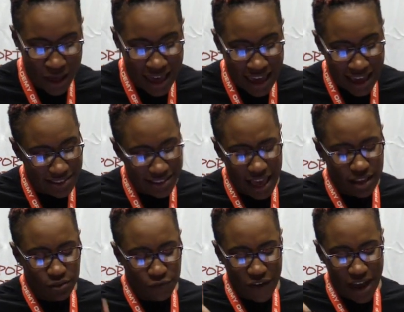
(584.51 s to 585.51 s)
through. It
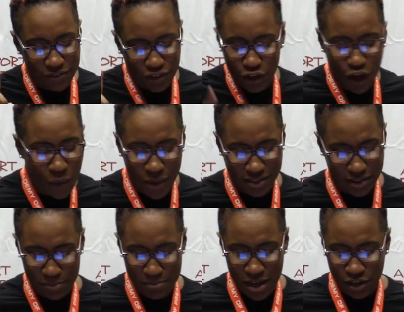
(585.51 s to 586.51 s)
takes faith to go
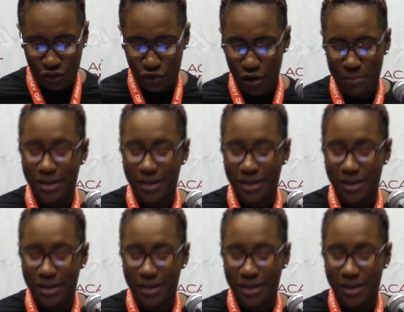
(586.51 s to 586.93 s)
into ministry,